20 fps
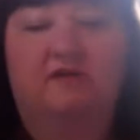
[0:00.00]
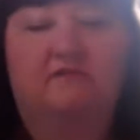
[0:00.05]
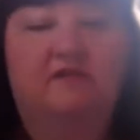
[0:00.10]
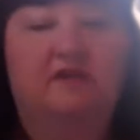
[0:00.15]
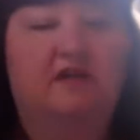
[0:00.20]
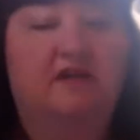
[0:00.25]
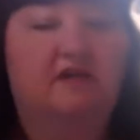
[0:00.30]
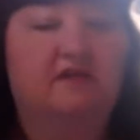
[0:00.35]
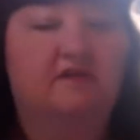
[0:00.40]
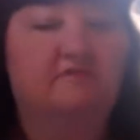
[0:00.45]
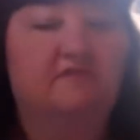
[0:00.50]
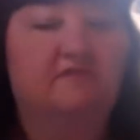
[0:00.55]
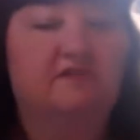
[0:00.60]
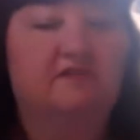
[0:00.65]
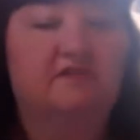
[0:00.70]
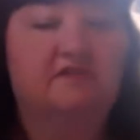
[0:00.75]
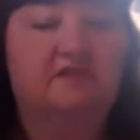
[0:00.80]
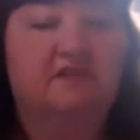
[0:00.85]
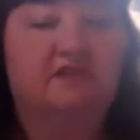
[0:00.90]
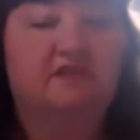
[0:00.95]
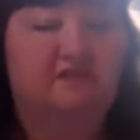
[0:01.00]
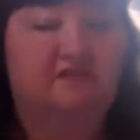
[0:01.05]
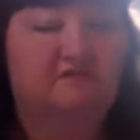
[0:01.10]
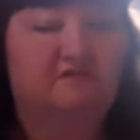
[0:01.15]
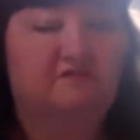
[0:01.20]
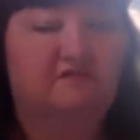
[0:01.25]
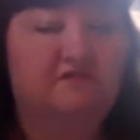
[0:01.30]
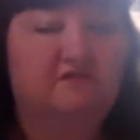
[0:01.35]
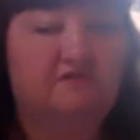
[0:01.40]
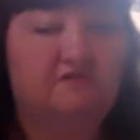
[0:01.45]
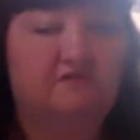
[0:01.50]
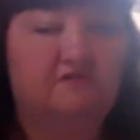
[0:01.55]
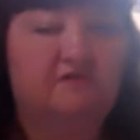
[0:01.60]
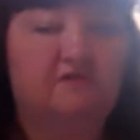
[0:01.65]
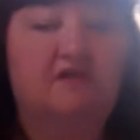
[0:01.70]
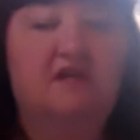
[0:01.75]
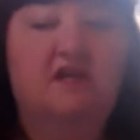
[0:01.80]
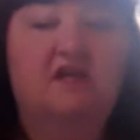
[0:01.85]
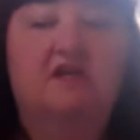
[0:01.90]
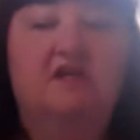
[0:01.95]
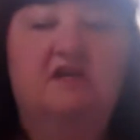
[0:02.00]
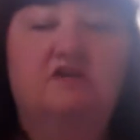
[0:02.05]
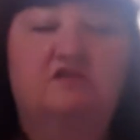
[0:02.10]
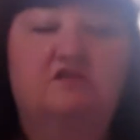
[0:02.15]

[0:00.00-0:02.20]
a high-risk individual, you